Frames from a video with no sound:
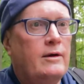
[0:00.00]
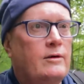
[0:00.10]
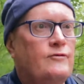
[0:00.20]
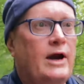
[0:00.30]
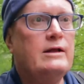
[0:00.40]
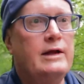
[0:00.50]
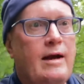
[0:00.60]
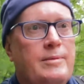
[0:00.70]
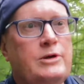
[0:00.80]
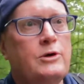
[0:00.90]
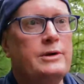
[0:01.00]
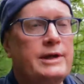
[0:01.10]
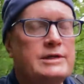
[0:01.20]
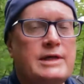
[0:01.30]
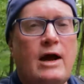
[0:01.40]
Frankly, I've been doing
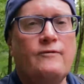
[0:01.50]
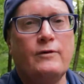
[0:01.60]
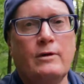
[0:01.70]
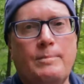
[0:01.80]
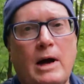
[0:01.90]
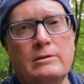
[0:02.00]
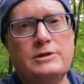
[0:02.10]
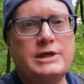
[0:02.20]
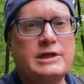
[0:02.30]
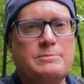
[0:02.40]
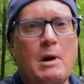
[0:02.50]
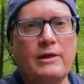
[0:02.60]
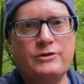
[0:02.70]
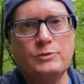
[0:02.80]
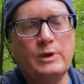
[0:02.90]
this now for about 6
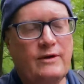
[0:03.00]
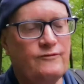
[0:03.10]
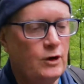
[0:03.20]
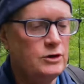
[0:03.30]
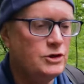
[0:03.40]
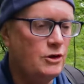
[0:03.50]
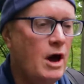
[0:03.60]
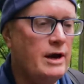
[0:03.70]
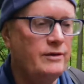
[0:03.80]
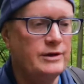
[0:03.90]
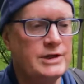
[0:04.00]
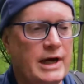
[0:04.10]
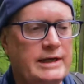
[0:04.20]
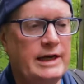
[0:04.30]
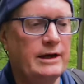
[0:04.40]
months. When I first thought of this
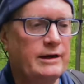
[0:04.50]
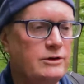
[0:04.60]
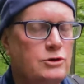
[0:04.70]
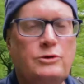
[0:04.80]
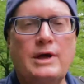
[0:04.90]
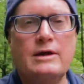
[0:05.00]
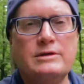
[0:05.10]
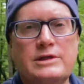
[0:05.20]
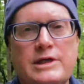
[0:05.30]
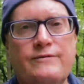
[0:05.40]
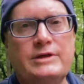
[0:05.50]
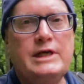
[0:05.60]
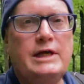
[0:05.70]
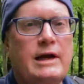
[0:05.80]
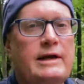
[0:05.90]
idea in
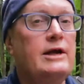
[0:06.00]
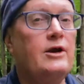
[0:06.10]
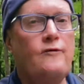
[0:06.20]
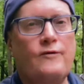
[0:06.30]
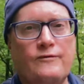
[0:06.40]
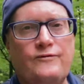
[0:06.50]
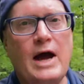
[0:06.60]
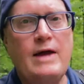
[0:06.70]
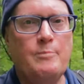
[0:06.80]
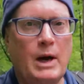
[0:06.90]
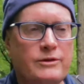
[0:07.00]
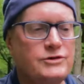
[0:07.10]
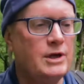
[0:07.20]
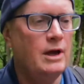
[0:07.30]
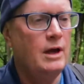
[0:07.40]
2017, I did it for 5
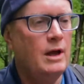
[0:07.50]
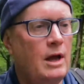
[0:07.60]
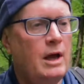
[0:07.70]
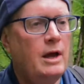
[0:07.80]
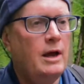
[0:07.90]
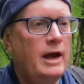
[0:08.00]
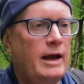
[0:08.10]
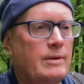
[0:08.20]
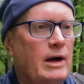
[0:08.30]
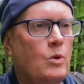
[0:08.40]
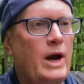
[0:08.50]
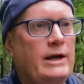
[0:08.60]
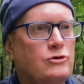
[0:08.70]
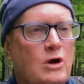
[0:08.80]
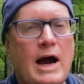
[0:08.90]
months, and my
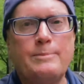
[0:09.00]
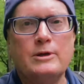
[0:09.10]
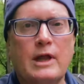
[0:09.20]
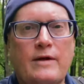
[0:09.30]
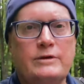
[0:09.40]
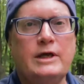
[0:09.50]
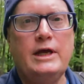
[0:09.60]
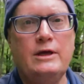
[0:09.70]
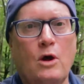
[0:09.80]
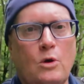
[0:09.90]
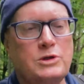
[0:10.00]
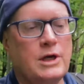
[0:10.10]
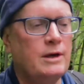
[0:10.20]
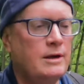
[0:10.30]
weight dropped 11 kilos.